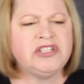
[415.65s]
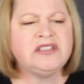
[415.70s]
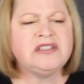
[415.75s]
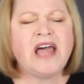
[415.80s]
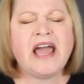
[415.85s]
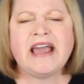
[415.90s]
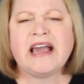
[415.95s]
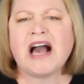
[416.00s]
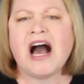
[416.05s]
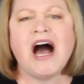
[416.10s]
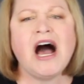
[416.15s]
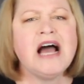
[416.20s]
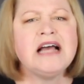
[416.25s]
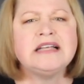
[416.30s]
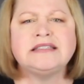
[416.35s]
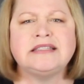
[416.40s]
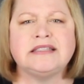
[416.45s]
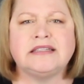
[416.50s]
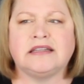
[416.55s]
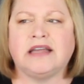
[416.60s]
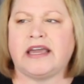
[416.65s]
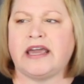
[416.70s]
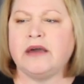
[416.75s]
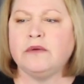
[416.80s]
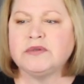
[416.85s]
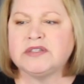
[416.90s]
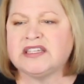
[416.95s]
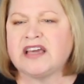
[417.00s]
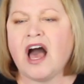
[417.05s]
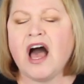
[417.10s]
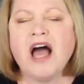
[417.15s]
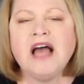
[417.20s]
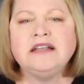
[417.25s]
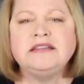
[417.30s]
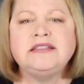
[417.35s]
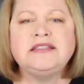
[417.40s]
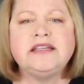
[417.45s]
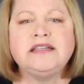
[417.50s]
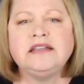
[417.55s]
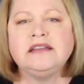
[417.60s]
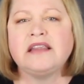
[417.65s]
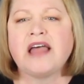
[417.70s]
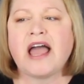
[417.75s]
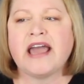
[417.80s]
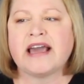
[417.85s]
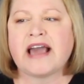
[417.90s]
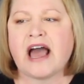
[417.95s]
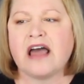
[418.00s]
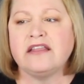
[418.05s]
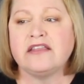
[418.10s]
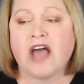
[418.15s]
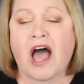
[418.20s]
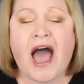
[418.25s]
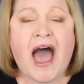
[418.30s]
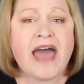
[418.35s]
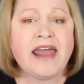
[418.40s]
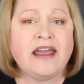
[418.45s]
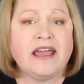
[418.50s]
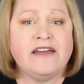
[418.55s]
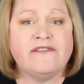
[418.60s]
just like constantly it was constant like I,